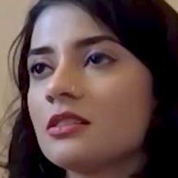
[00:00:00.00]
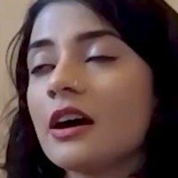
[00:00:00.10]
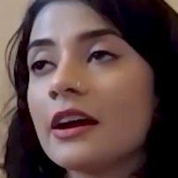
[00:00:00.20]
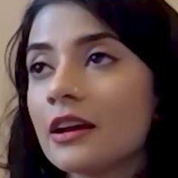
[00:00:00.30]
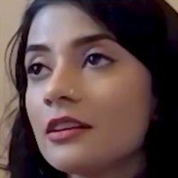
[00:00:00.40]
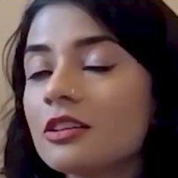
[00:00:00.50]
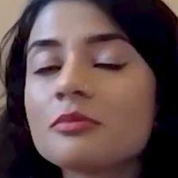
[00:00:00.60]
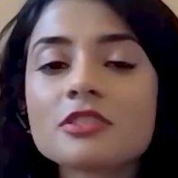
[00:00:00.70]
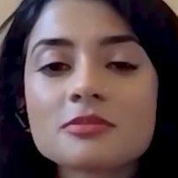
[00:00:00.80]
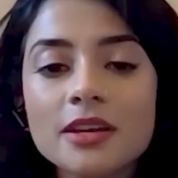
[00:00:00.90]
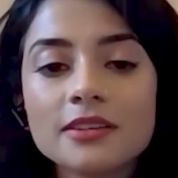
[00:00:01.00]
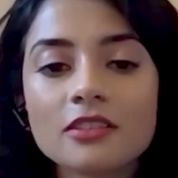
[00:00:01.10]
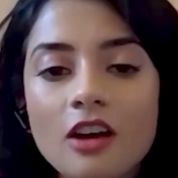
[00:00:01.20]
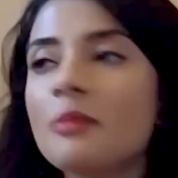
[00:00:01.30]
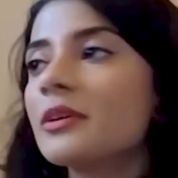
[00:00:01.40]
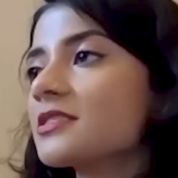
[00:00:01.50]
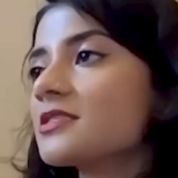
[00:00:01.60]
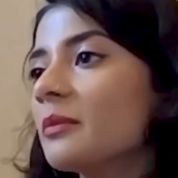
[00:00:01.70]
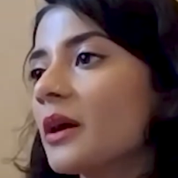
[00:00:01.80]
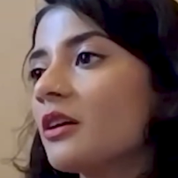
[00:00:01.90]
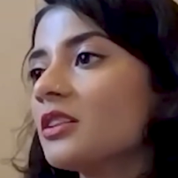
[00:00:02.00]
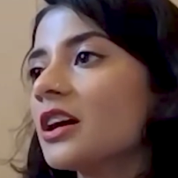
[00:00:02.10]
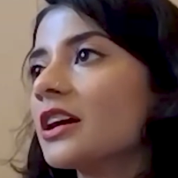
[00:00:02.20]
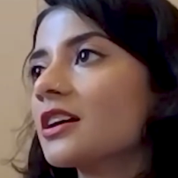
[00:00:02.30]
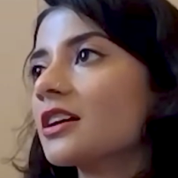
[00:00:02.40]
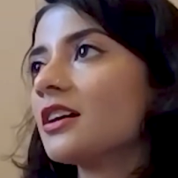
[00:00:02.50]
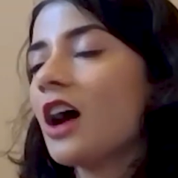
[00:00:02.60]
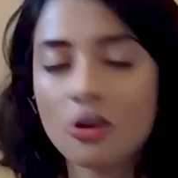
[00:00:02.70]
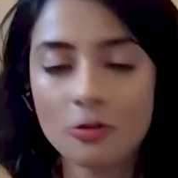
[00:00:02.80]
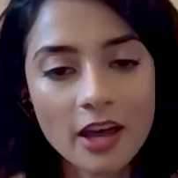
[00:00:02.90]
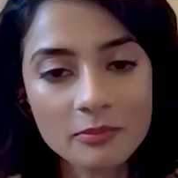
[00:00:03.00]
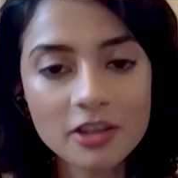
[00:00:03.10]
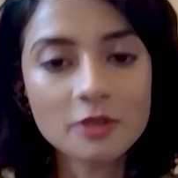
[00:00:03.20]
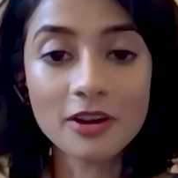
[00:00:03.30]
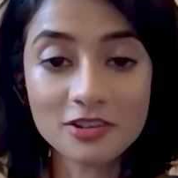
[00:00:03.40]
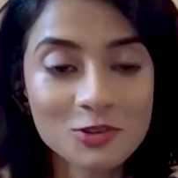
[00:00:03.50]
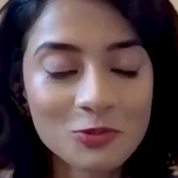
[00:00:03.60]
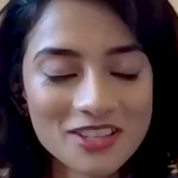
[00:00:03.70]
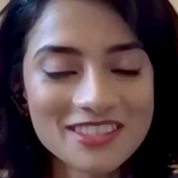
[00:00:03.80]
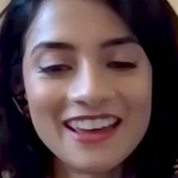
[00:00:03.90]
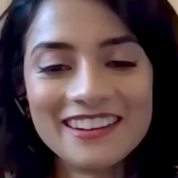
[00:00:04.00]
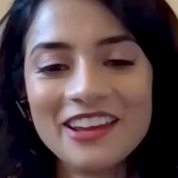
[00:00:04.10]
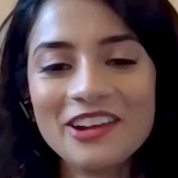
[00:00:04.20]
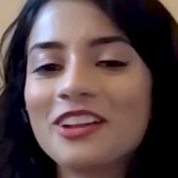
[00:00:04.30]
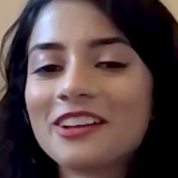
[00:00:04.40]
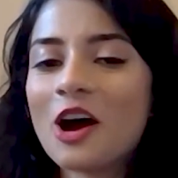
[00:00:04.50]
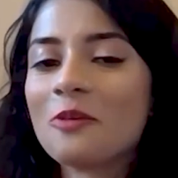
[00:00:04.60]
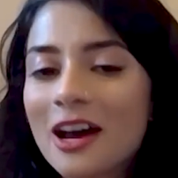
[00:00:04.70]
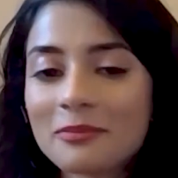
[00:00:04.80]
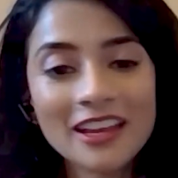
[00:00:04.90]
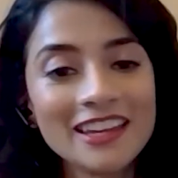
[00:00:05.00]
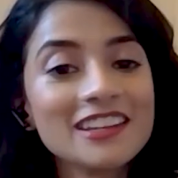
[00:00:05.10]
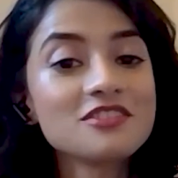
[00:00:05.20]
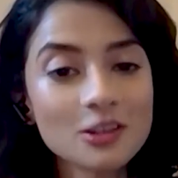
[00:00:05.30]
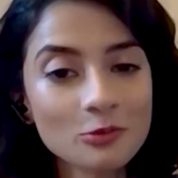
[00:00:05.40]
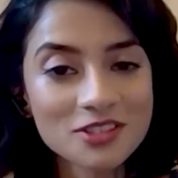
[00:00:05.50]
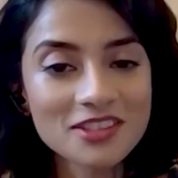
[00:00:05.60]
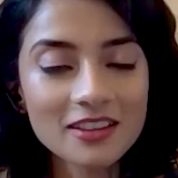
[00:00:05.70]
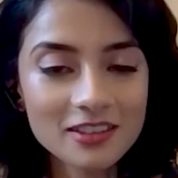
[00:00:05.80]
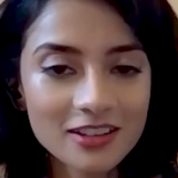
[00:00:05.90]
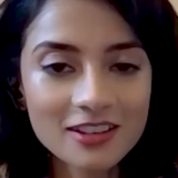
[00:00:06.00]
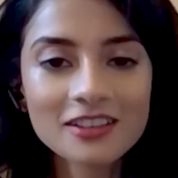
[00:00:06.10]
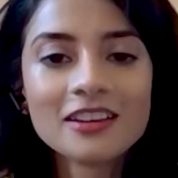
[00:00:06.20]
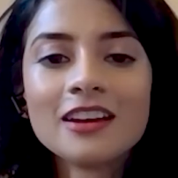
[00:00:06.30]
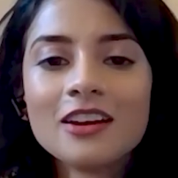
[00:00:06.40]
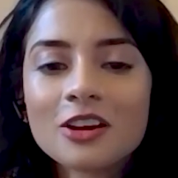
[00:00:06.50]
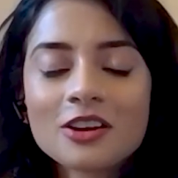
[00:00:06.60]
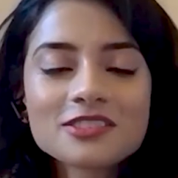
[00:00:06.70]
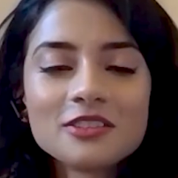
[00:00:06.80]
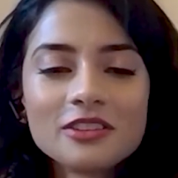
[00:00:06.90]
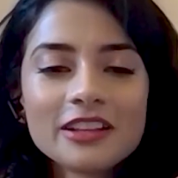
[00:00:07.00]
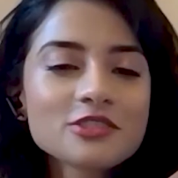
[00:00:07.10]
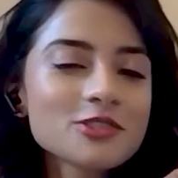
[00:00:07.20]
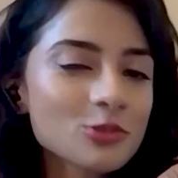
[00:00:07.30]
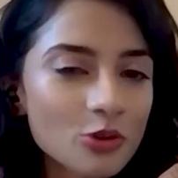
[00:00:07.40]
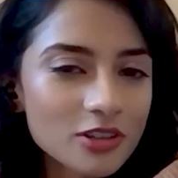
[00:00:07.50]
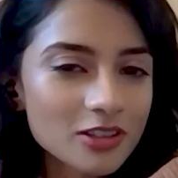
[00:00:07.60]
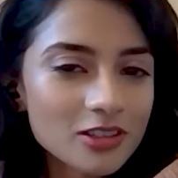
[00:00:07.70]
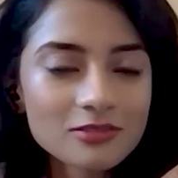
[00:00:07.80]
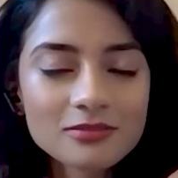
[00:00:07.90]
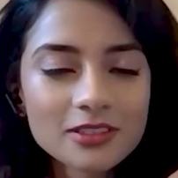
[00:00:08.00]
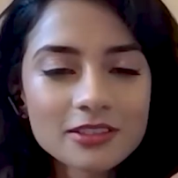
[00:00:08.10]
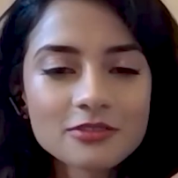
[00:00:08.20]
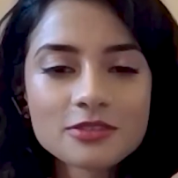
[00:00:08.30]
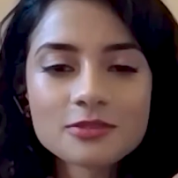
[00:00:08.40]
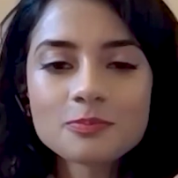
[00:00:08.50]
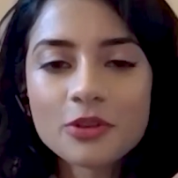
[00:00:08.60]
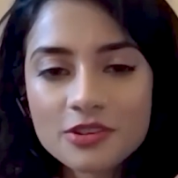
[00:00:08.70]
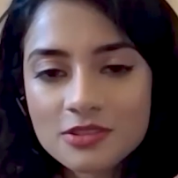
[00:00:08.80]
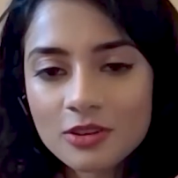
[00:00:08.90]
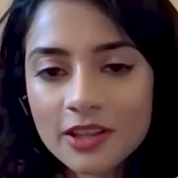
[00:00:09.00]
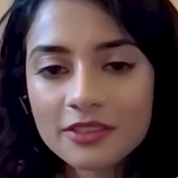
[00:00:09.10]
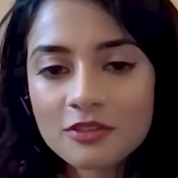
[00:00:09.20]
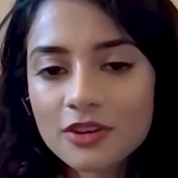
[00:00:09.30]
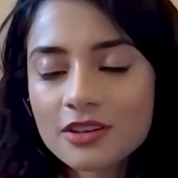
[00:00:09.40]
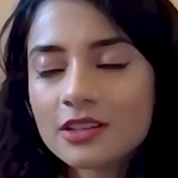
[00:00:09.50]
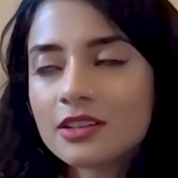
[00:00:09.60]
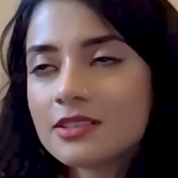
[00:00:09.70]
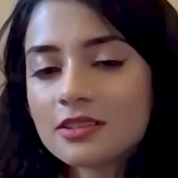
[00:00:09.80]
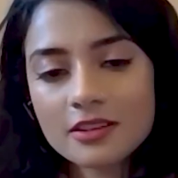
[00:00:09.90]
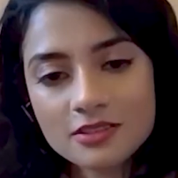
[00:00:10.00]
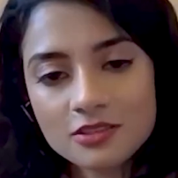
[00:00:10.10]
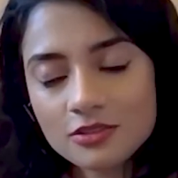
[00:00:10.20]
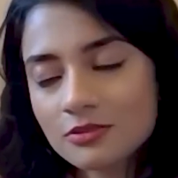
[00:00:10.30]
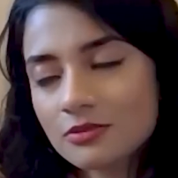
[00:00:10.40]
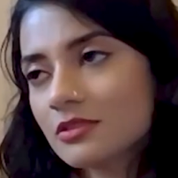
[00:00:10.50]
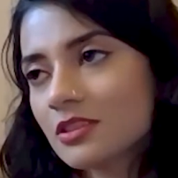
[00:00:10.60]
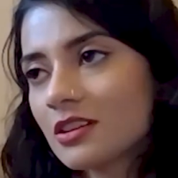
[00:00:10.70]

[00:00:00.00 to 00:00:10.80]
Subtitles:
I end up just making comics about like how bad my depression was that day or like how bad my ADHD was that day. Because they're like shorter, like they're personal, like they're very easy to execute.